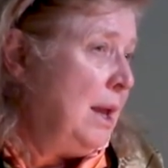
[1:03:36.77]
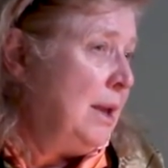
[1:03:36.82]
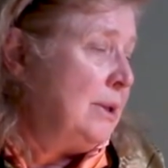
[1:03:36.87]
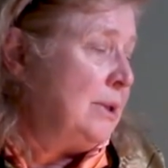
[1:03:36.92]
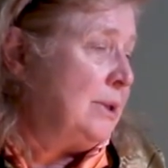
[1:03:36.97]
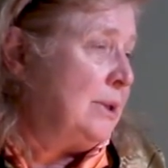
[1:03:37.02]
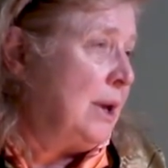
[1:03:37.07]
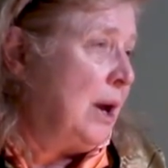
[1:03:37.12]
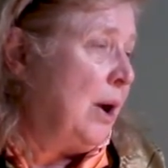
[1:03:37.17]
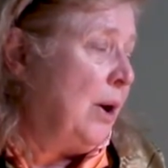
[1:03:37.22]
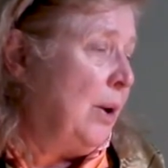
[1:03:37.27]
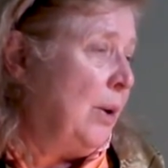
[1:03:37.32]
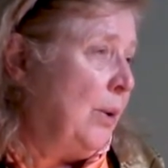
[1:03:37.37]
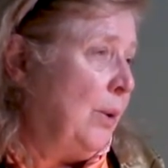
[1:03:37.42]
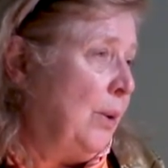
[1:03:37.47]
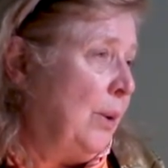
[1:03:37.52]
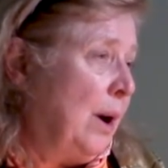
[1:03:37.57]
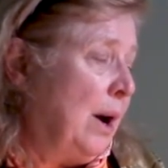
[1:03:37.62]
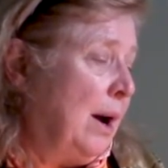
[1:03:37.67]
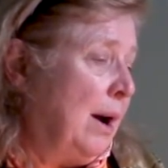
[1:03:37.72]

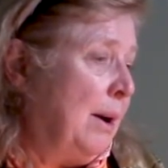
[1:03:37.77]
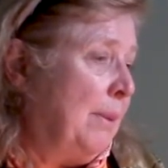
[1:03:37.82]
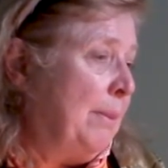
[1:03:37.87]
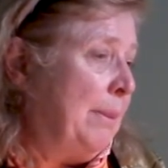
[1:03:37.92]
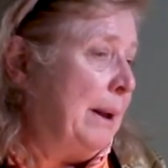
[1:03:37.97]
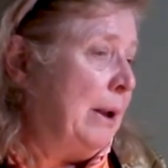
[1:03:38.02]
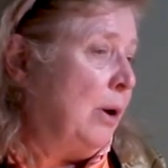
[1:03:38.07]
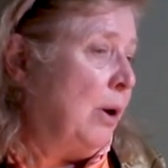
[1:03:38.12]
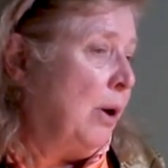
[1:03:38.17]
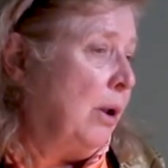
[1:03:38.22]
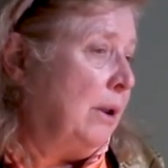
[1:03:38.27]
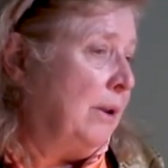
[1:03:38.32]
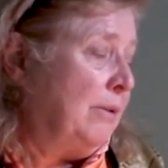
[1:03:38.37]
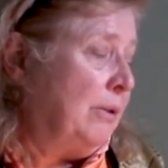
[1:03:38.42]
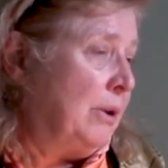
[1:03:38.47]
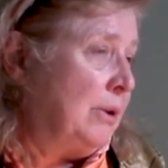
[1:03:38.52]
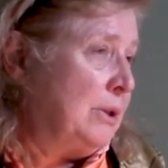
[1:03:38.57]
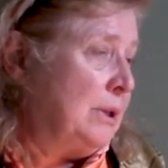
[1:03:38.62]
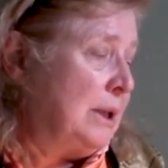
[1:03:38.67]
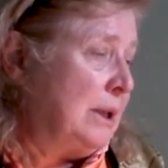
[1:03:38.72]
So, uh, but all of
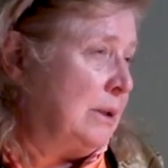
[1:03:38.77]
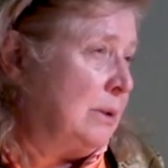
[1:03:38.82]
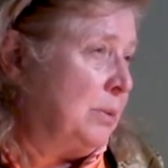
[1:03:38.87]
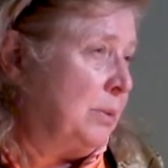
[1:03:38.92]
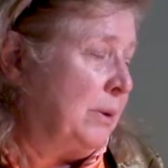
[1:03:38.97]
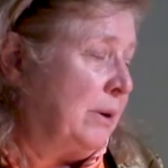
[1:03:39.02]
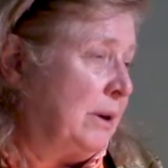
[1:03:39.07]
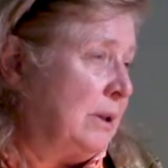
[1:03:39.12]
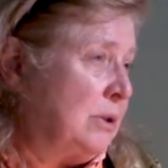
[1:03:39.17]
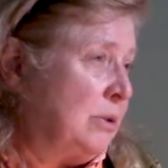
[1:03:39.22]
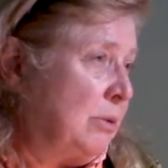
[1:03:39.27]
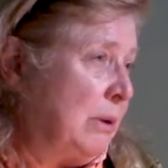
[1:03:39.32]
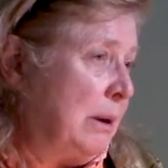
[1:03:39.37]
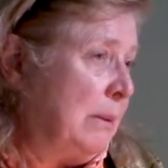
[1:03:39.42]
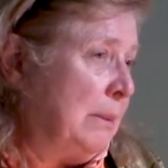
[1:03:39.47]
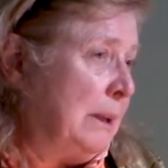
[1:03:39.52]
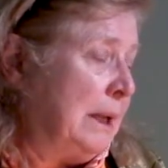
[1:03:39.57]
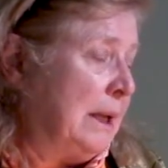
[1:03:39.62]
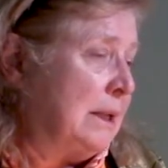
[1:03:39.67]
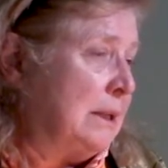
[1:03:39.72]
those things were
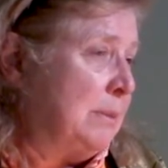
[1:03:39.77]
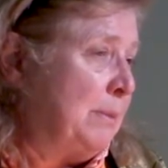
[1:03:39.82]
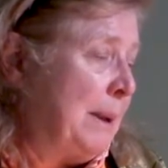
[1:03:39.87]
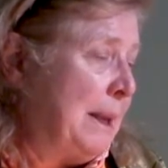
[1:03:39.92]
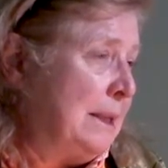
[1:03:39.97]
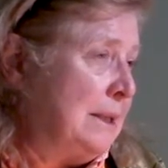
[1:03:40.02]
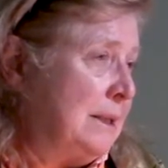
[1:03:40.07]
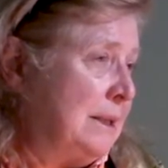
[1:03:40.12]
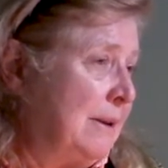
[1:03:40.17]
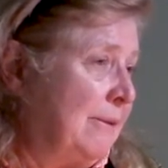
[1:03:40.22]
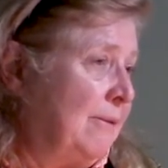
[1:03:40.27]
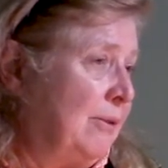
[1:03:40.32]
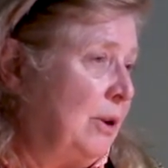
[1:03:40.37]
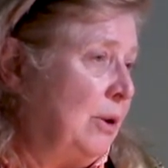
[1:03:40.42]
extremely expensive.